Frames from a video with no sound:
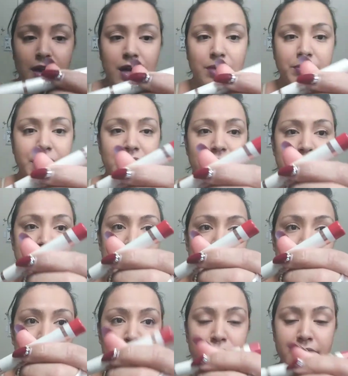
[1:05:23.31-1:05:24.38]
Um, here's
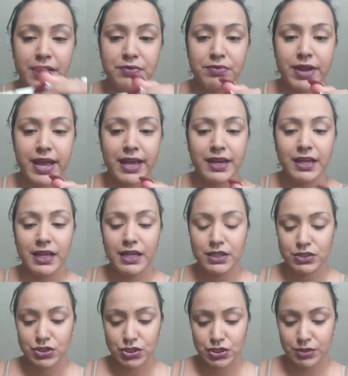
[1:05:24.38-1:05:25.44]
like the red red
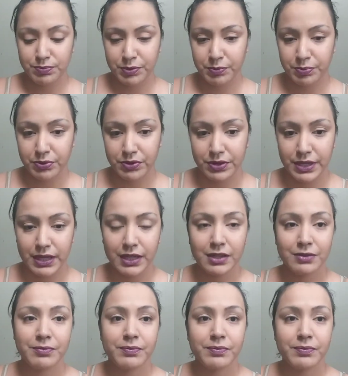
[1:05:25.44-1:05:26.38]
Super pretty.